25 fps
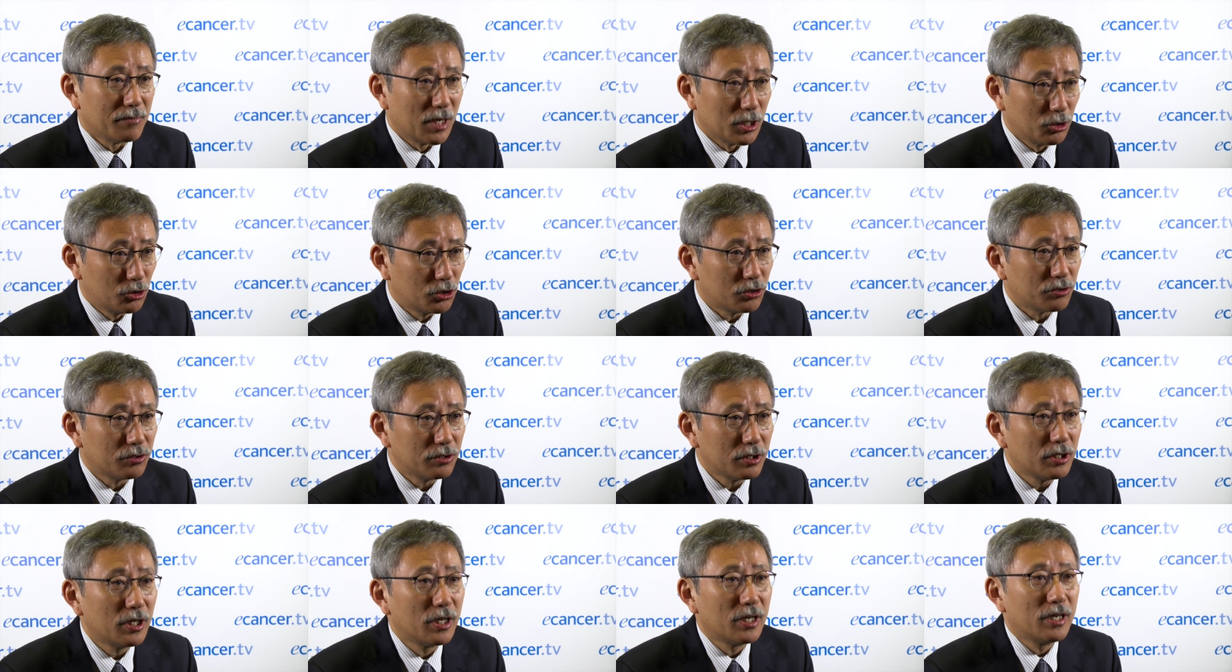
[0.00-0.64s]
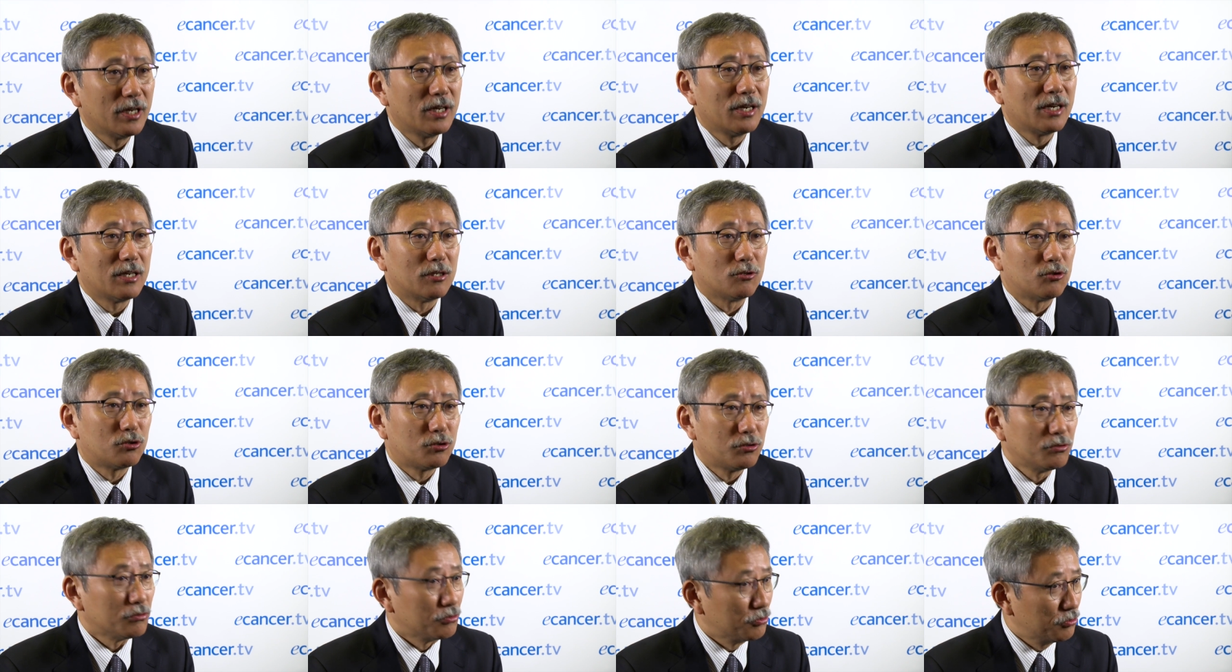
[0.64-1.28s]
mentioned uh,
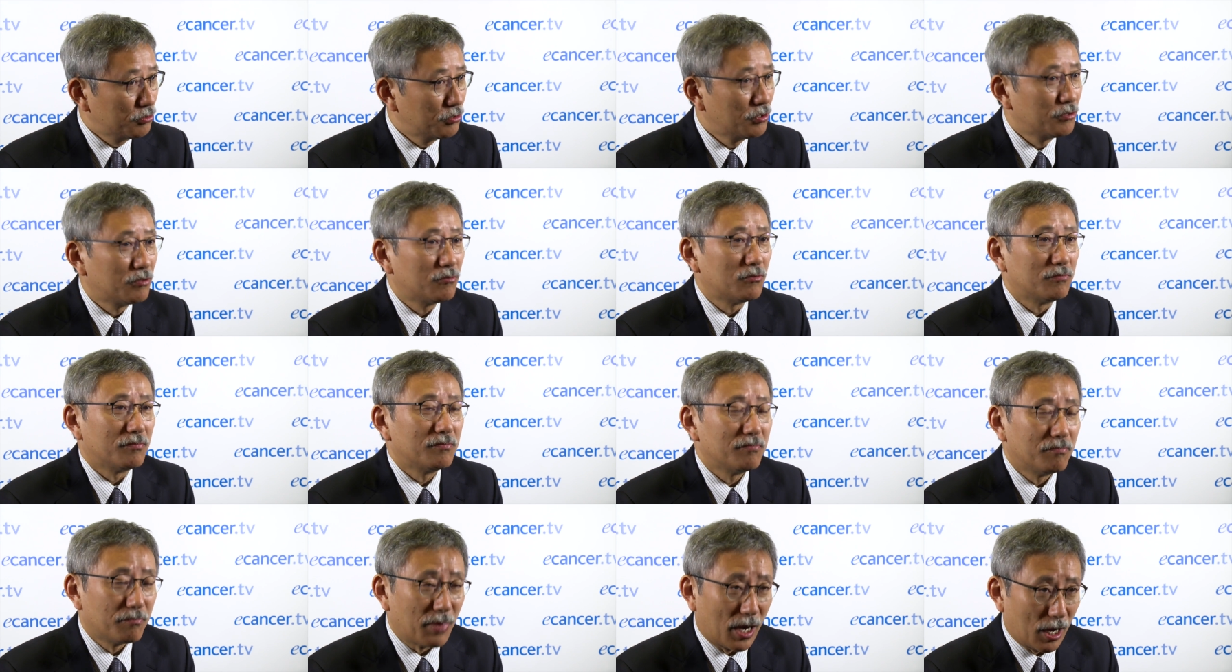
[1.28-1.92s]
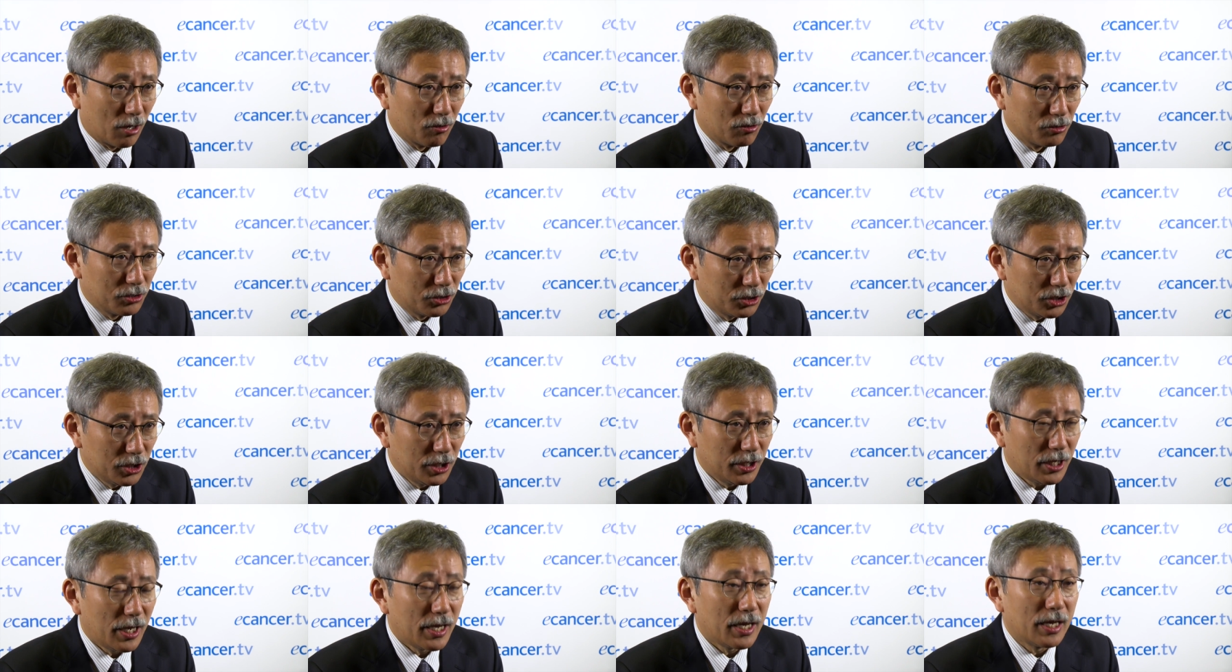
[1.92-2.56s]
to
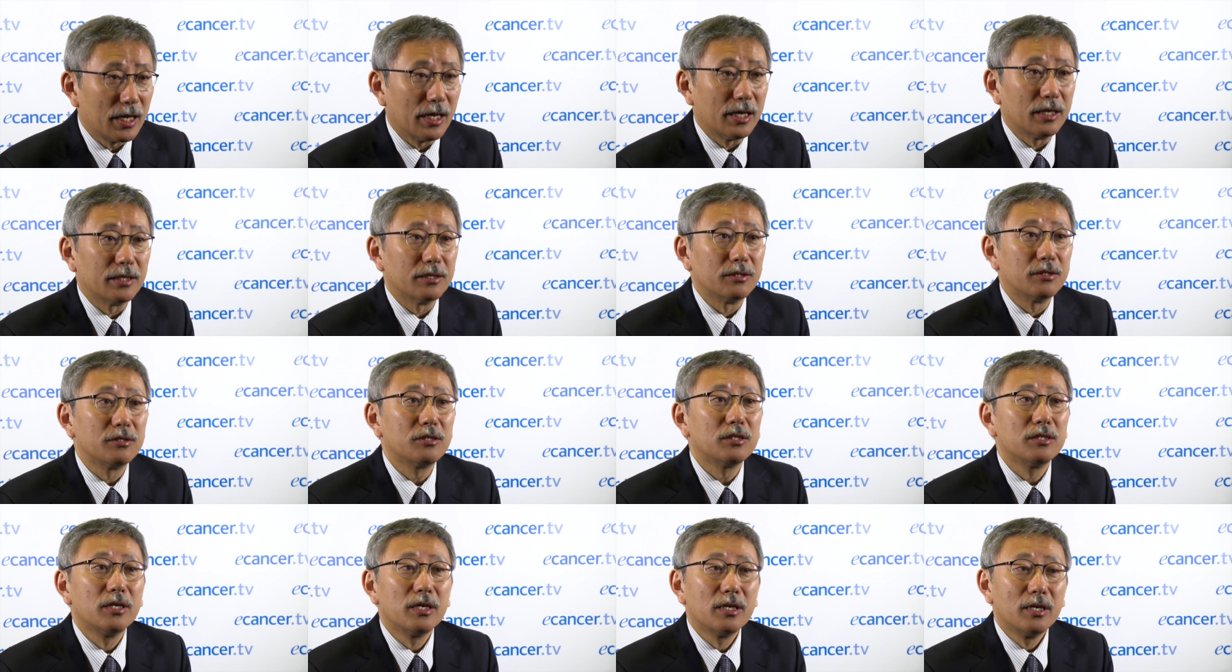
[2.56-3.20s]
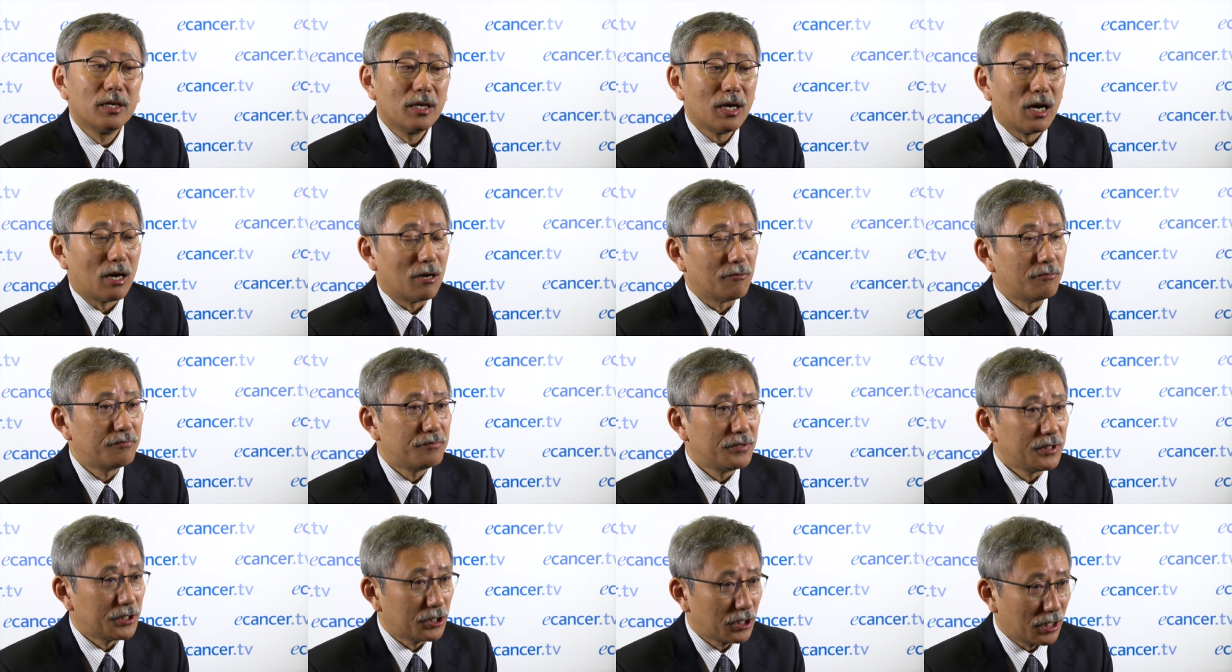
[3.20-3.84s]
biology and uh,
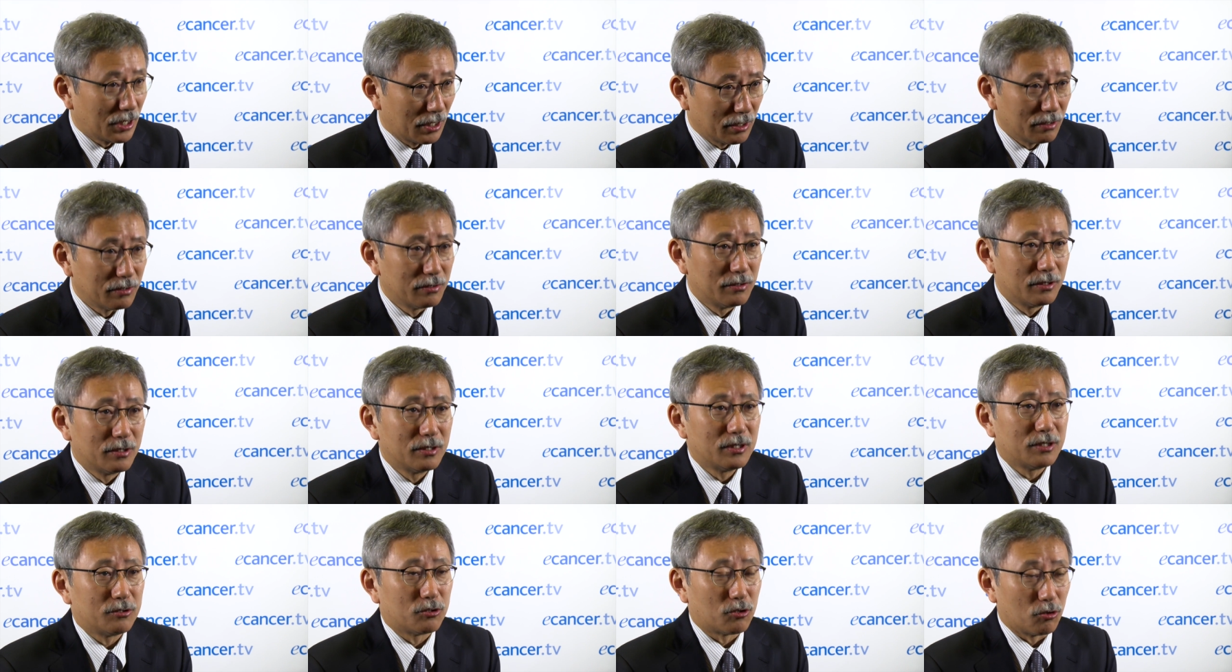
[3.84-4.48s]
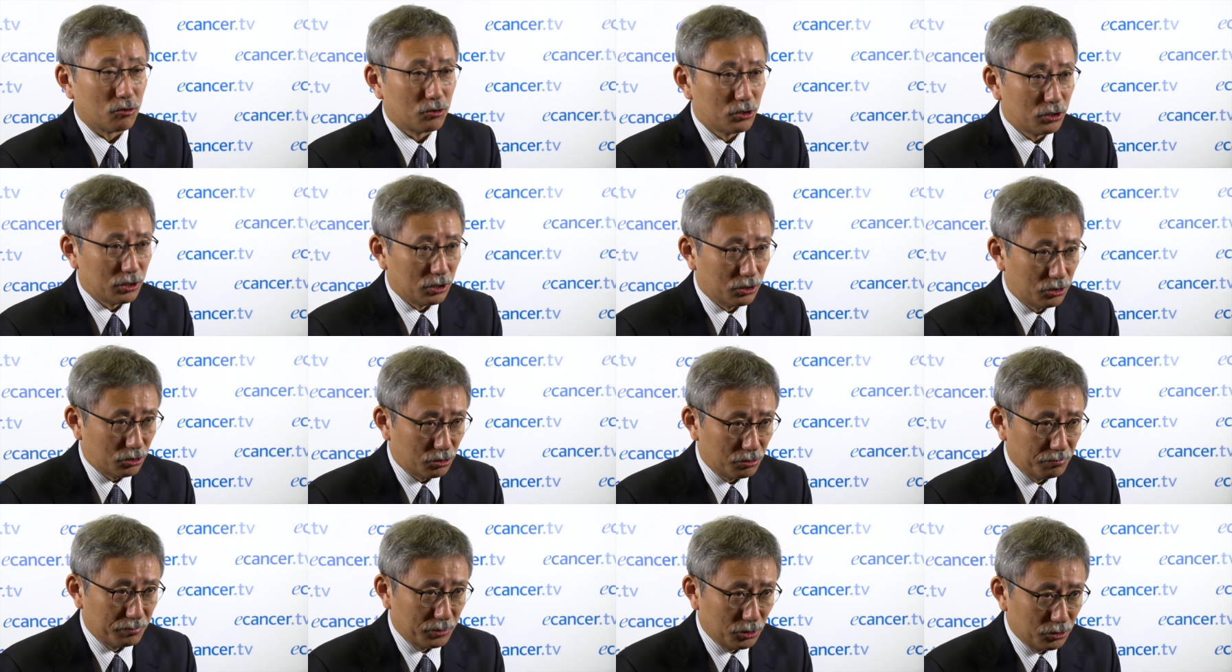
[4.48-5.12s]
physical dose
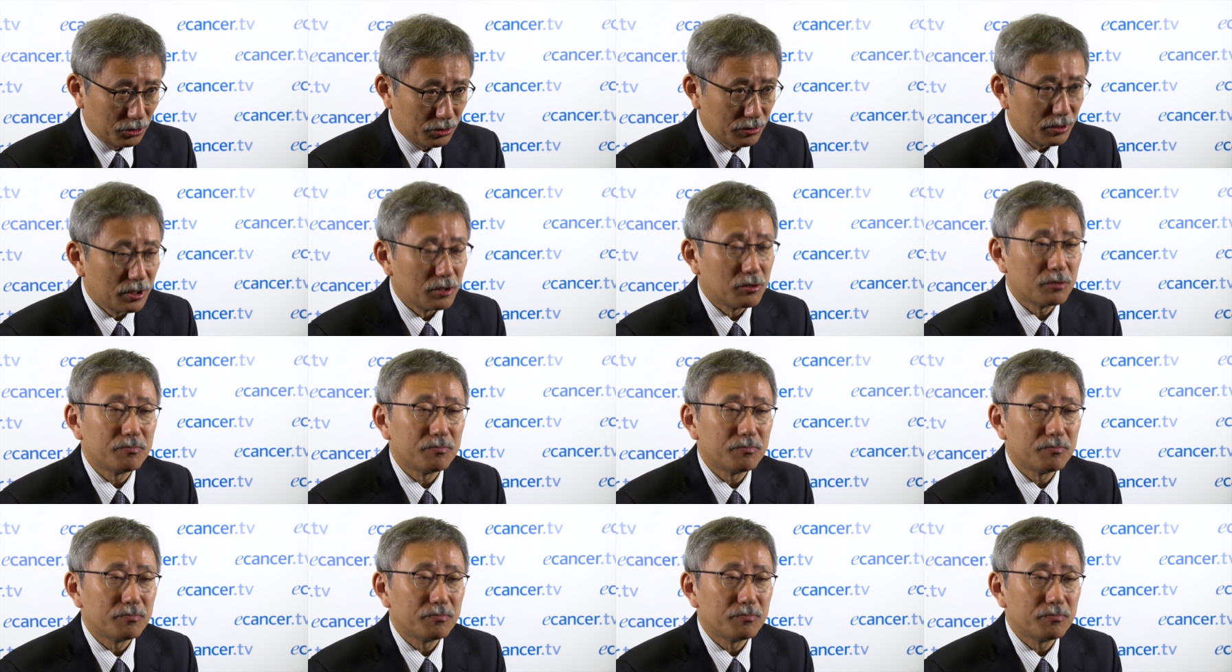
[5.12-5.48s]
distribution.